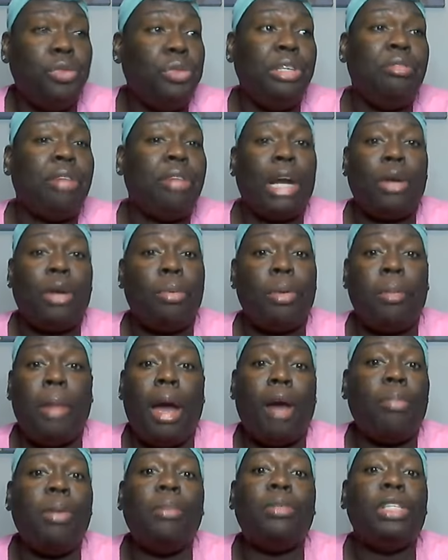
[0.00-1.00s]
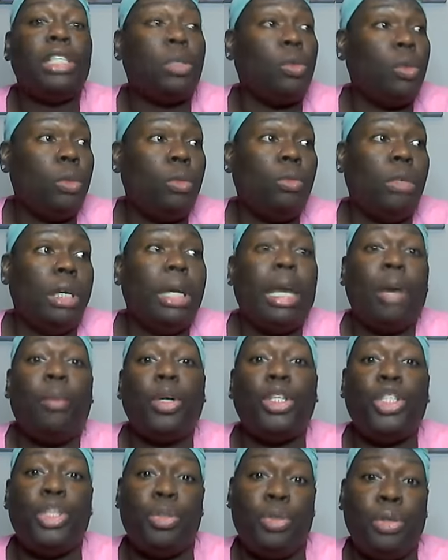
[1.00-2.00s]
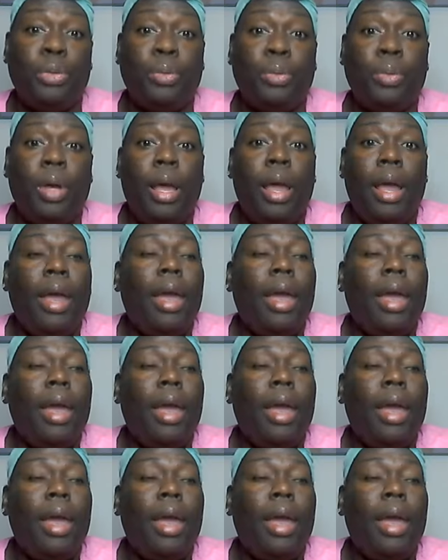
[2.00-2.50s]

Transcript: You even got to open your mouth. People just look at what you do.